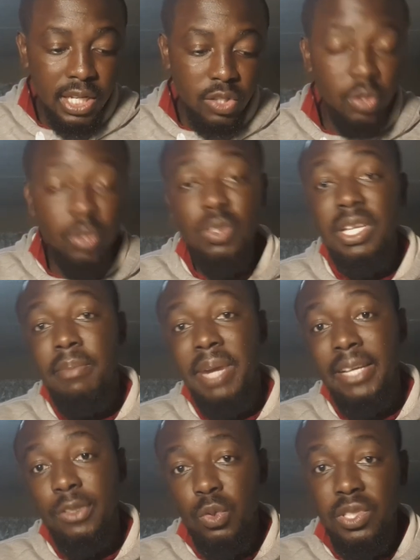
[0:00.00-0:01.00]
So those are
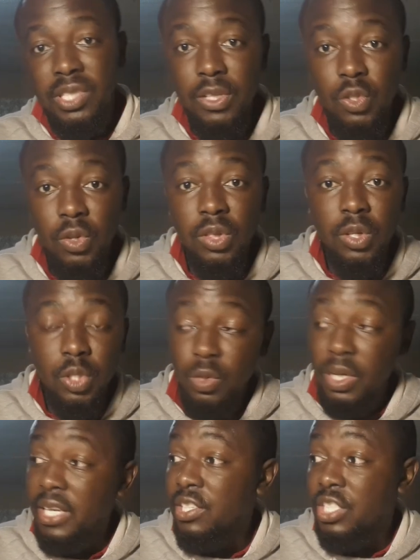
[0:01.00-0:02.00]
my 2 cents on the
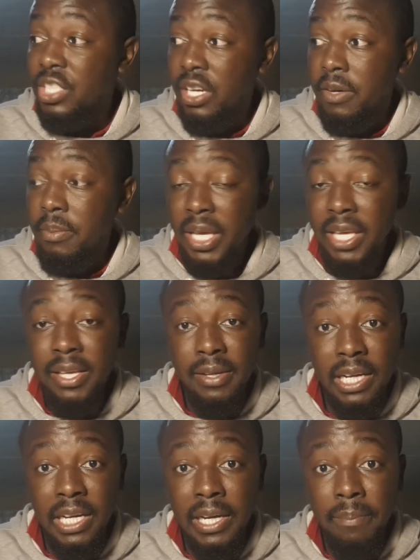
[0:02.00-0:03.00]
Australian Charolais,
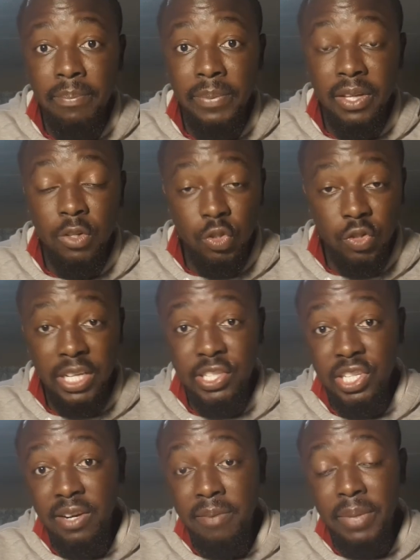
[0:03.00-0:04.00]
Australian
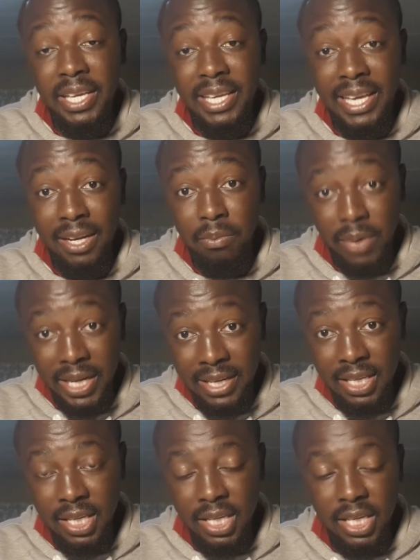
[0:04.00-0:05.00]
Charolais cattle breed,